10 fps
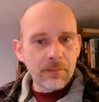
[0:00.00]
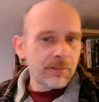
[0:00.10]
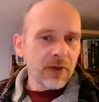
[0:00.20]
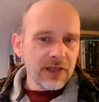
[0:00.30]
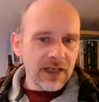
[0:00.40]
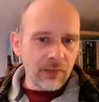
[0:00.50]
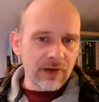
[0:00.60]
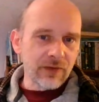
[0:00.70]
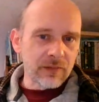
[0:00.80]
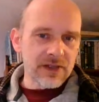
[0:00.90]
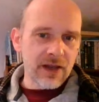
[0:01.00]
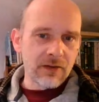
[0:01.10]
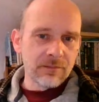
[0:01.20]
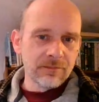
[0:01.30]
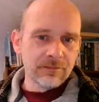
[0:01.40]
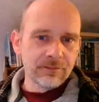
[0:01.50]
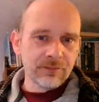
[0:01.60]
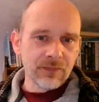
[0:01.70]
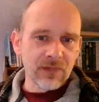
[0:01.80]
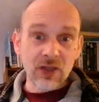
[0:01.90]
but you need to wait for them to sell.
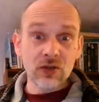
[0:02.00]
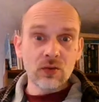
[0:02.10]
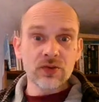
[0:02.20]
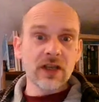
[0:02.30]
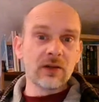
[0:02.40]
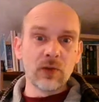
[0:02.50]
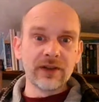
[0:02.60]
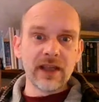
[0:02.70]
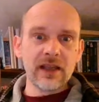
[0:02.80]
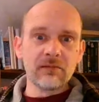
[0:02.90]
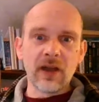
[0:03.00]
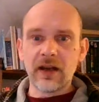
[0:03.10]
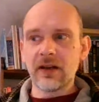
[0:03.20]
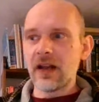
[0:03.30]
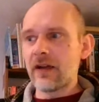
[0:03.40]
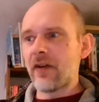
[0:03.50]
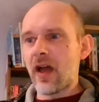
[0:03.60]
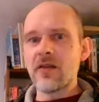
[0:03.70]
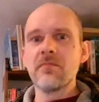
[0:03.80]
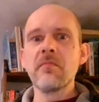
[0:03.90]
They could all sell in one day, and I could have
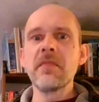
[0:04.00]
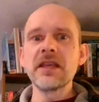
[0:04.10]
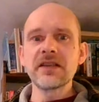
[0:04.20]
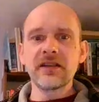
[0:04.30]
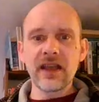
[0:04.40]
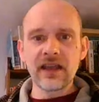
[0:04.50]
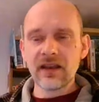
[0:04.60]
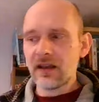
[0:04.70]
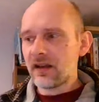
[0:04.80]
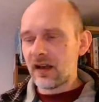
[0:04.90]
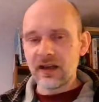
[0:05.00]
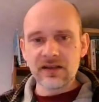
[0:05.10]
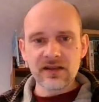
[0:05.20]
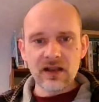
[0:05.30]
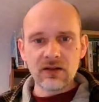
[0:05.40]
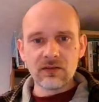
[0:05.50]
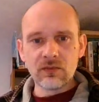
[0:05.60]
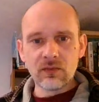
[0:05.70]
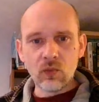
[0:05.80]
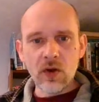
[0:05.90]
an amazing day. I could sell
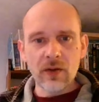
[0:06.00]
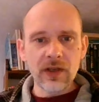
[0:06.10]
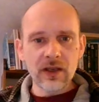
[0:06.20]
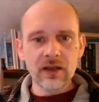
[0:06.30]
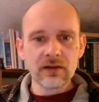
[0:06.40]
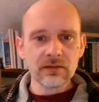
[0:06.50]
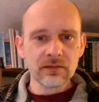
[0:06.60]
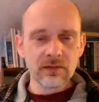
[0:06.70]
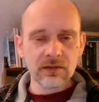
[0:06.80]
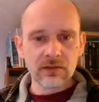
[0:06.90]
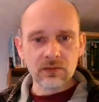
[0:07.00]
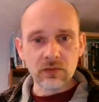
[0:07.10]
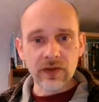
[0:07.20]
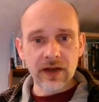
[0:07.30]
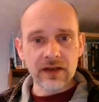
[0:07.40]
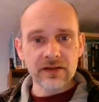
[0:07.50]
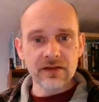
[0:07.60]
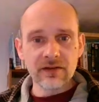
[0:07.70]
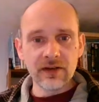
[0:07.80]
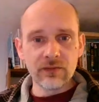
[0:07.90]
one a week over the next
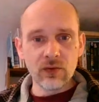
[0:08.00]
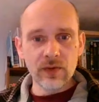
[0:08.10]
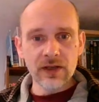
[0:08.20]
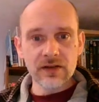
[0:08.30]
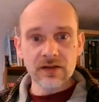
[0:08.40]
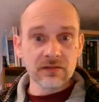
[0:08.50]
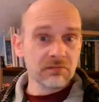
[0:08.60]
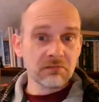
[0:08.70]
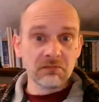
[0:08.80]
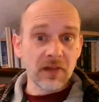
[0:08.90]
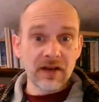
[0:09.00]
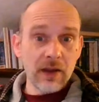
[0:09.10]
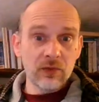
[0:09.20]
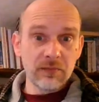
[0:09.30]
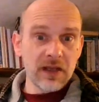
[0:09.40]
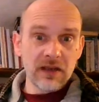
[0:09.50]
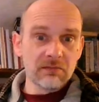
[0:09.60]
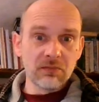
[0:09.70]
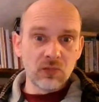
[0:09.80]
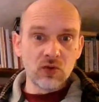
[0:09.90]
3-4 weeks, and that would be
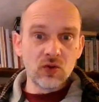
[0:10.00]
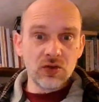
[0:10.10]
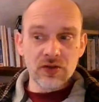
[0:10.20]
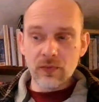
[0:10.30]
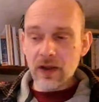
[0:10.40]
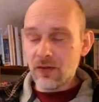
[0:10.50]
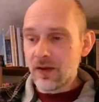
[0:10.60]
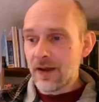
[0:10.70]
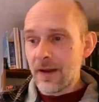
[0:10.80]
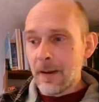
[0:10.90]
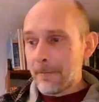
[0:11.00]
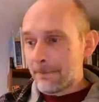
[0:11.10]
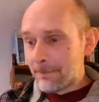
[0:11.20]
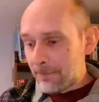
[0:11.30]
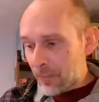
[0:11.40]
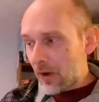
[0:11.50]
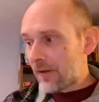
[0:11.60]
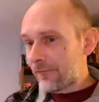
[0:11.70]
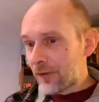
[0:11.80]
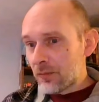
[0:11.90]
good as well.
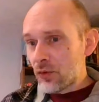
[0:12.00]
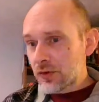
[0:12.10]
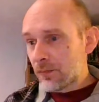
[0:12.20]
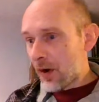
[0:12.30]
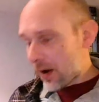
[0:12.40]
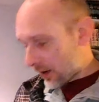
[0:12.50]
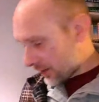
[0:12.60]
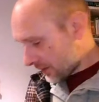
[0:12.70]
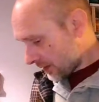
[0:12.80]
But for the most part,